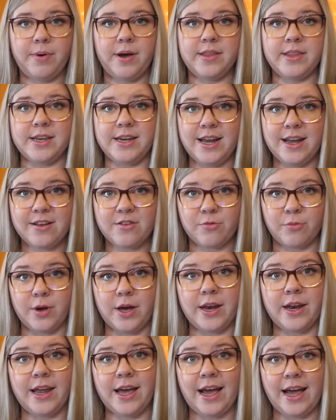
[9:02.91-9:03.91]
But the next
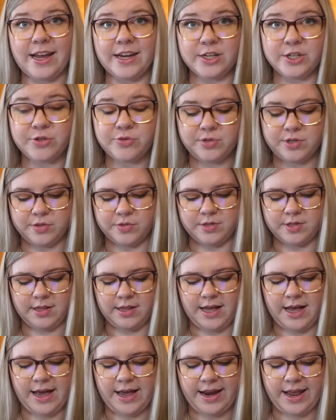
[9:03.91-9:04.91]
one I do use a
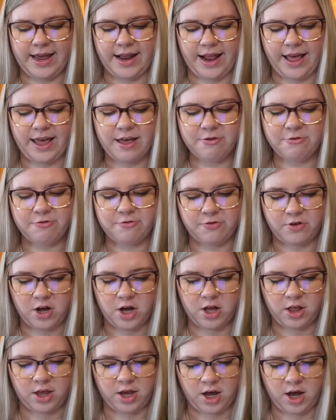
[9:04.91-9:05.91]
lot, and I have
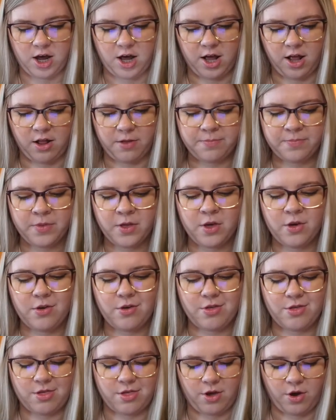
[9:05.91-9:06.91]
fall, y'all.
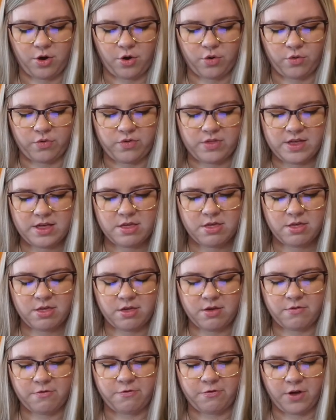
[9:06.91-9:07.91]
So this
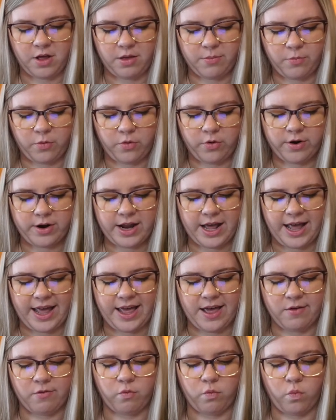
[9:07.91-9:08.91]
fall board, I
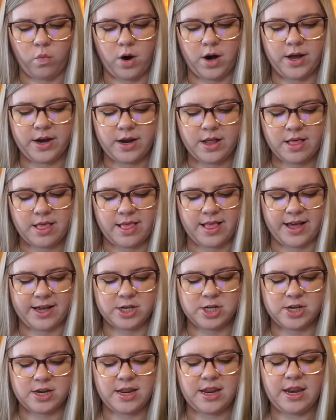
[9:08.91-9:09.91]
have one
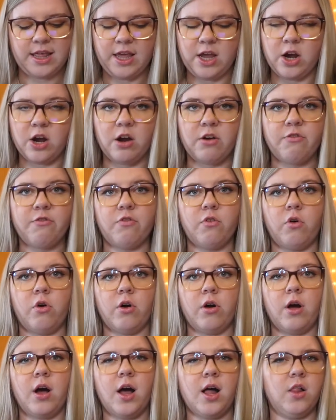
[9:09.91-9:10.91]
section in here
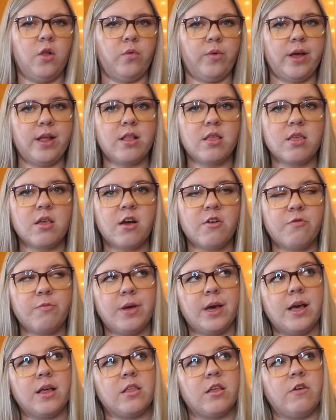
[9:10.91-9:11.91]
for Halloween stuff,
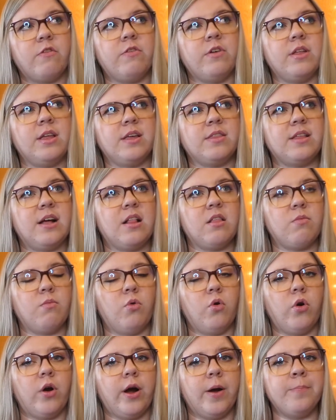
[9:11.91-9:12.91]
because I feel like that's
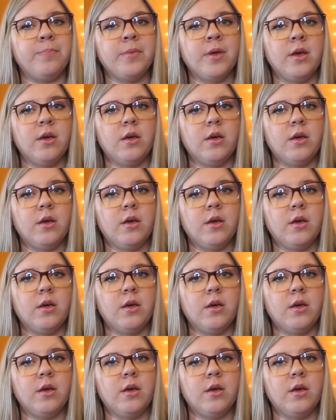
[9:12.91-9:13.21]
more